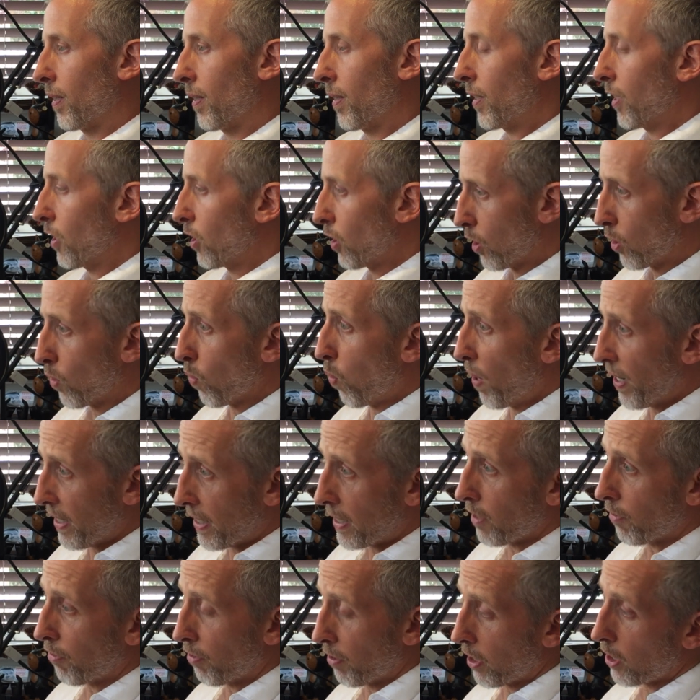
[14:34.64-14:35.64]
This is
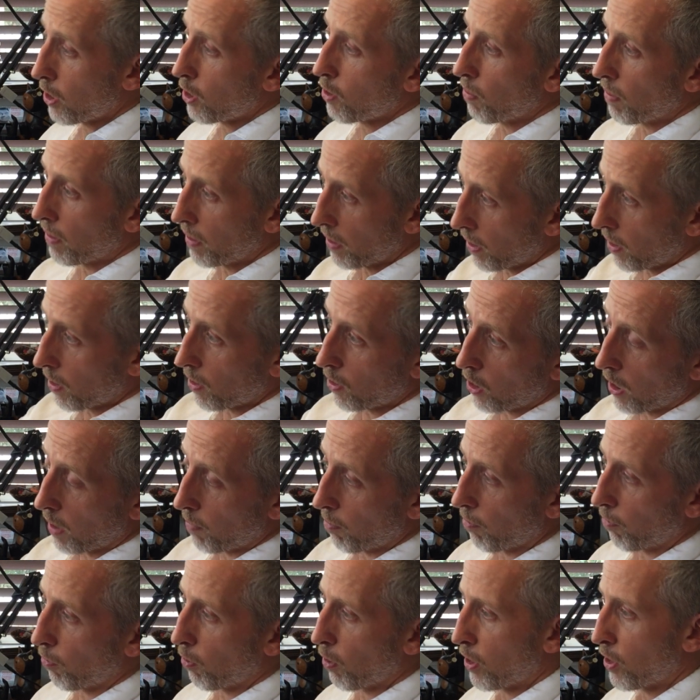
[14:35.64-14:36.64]
quite different to another
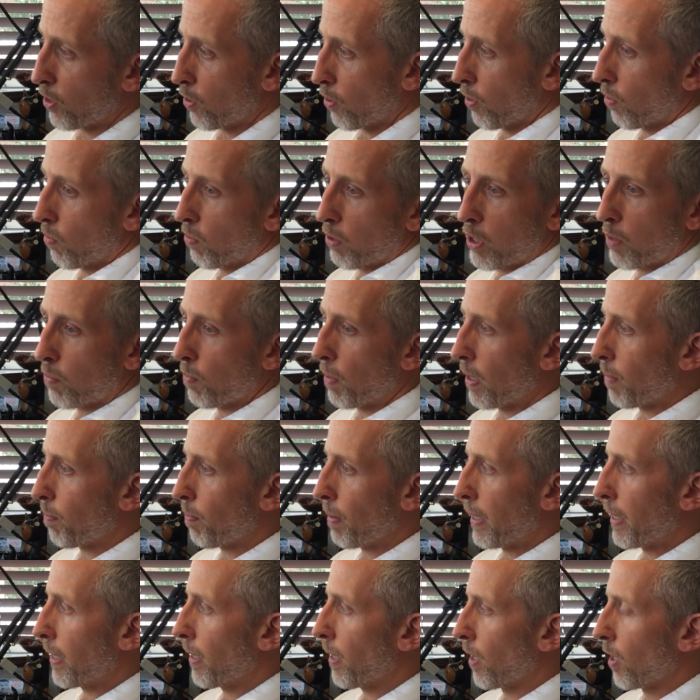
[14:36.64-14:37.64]
type of question, which might
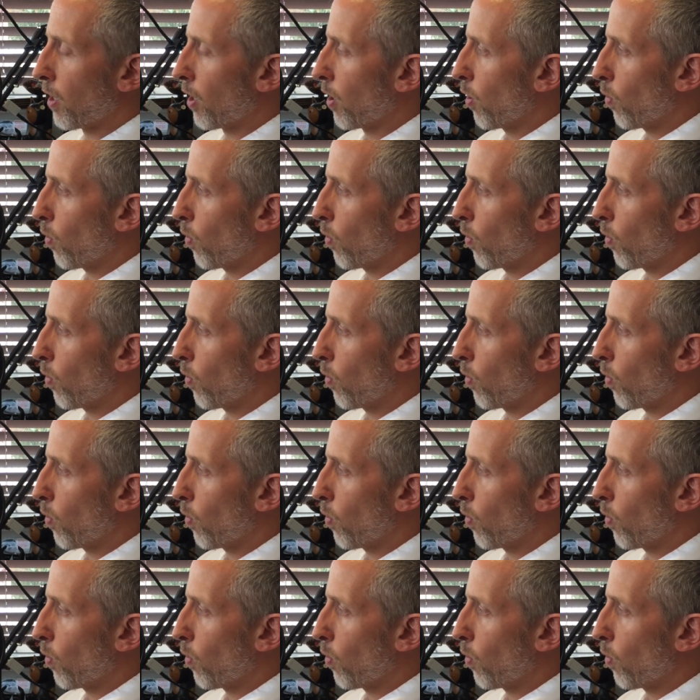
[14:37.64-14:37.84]
be,